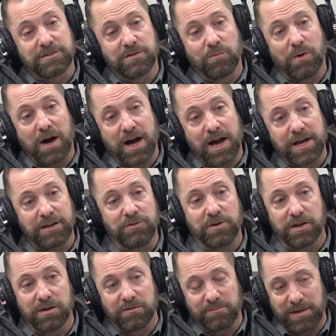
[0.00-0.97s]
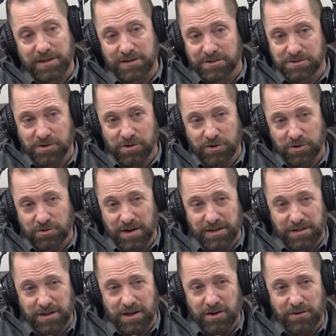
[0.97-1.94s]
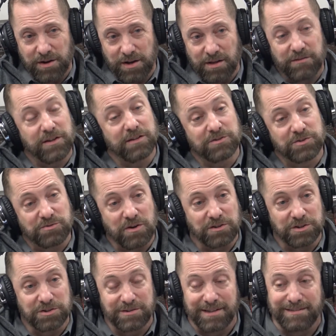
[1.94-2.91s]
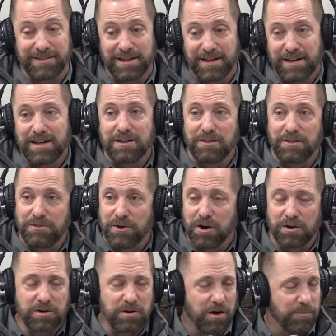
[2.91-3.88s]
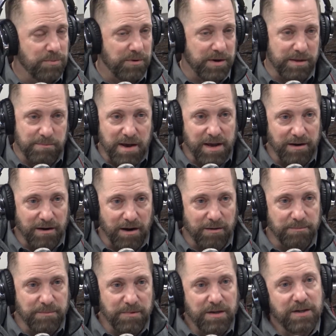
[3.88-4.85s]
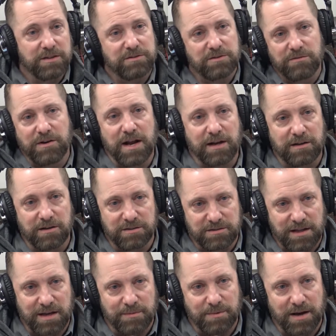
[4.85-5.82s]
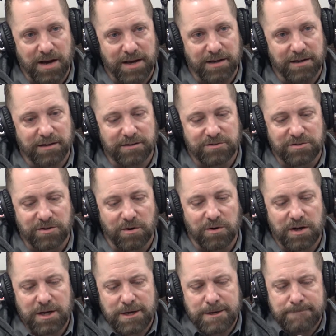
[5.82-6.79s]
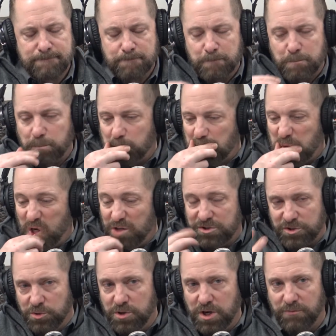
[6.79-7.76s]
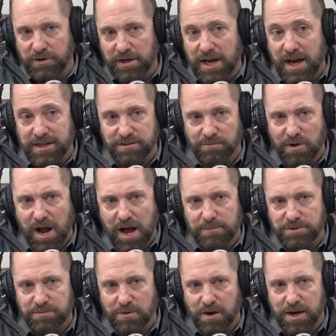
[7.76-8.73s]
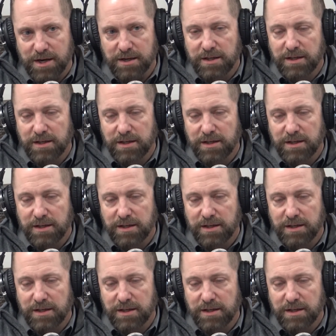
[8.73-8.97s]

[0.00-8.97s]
to why you didn't meet the certain criteria and the instructions that their company made up. So they're not going to stand behind it. So there's two different kinds of reps, right?